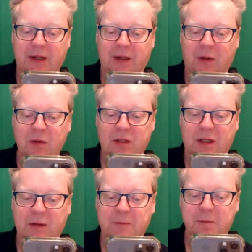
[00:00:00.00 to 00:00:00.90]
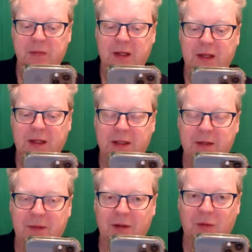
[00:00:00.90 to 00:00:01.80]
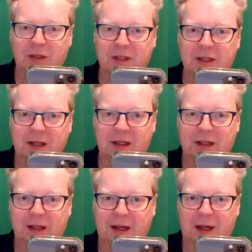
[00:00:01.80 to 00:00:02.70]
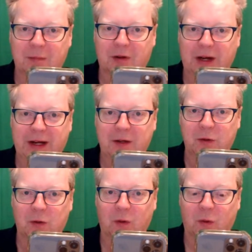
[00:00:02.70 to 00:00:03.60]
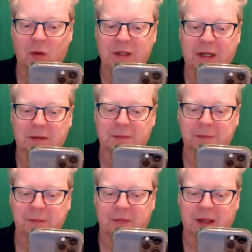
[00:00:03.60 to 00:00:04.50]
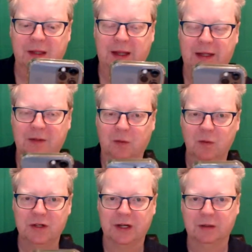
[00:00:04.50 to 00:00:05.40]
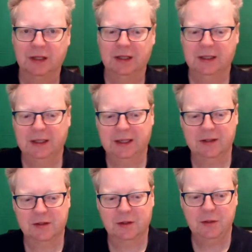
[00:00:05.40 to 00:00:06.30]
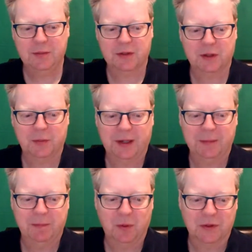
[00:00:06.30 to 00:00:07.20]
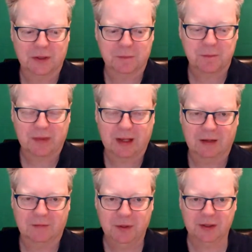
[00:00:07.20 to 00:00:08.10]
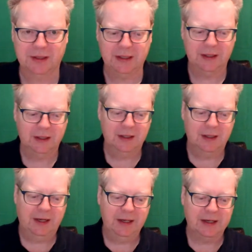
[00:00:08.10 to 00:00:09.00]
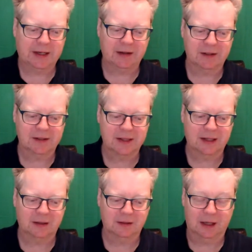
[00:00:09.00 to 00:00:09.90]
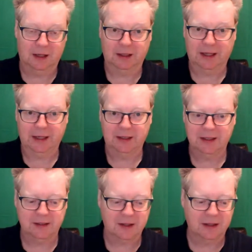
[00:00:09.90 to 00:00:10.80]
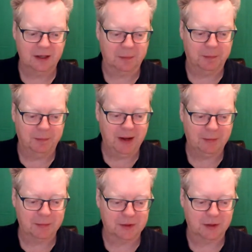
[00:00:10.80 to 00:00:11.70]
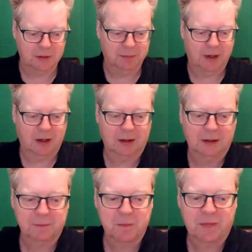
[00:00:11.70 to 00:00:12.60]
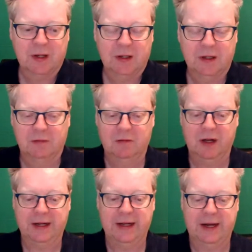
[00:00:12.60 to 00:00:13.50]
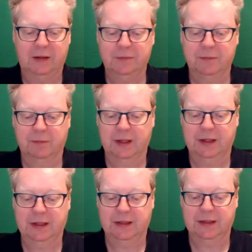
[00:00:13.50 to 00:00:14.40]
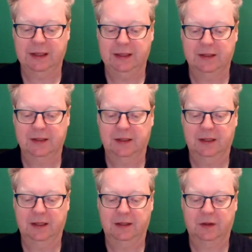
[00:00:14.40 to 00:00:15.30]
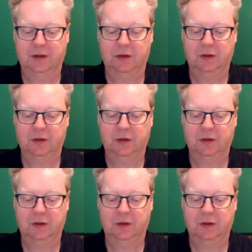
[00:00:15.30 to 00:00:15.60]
but also uh, you might want to upgrade your audio. And audio is super, super important. And I put the in the carousel again. This is another absolute bargain. Right now, this is uh,